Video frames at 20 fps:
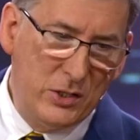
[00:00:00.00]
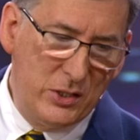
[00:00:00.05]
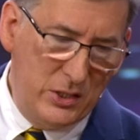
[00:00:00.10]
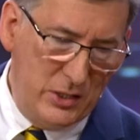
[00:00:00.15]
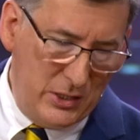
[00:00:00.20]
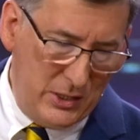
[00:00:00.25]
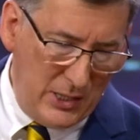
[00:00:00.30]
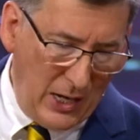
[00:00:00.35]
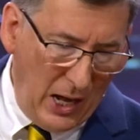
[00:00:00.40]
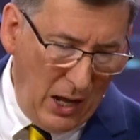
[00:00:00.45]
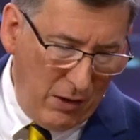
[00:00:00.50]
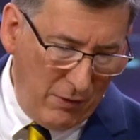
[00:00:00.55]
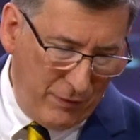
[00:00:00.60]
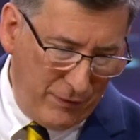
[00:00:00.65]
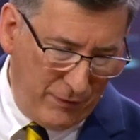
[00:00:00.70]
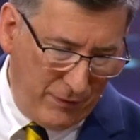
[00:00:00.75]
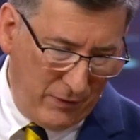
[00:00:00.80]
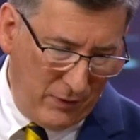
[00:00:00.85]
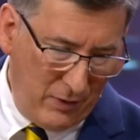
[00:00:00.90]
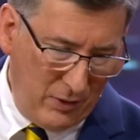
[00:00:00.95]

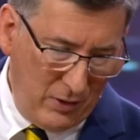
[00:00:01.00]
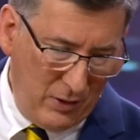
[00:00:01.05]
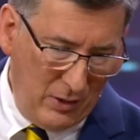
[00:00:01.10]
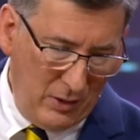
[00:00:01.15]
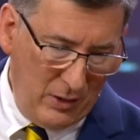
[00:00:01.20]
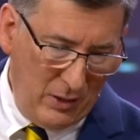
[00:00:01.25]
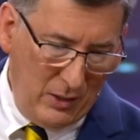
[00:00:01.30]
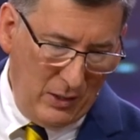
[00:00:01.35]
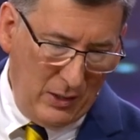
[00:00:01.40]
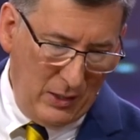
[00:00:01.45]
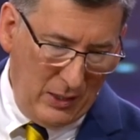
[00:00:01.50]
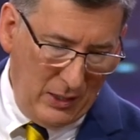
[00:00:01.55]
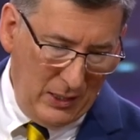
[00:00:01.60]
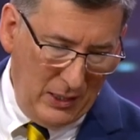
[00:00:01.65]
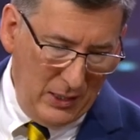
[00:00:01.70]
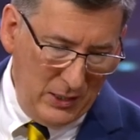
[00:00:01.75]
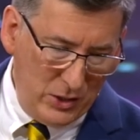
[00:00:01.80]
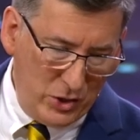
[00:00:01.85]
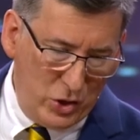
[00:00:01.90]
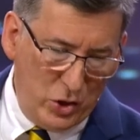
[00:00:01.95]
stuff
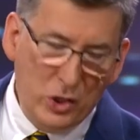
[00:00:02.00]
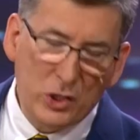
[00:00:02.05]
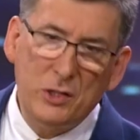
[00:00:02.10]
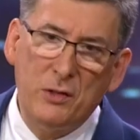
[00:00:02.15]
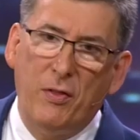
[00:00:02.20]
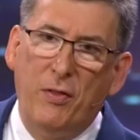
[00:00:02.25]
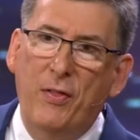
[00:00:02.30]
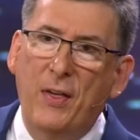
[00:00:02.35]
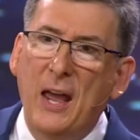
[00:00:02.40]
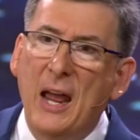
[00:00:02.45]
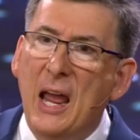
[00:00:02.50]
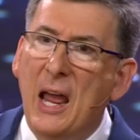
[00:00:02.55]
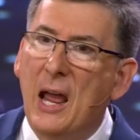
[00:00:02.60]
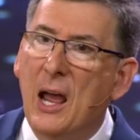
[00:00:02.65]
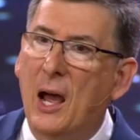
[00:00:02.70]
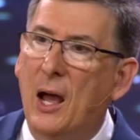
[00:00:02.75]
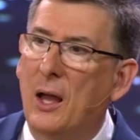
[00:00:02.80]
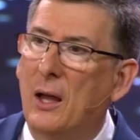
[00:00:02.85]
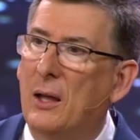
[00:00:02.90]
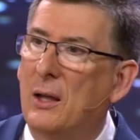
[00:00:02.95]
is just
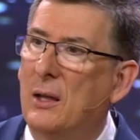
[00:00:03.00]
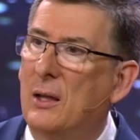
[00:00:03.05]
there.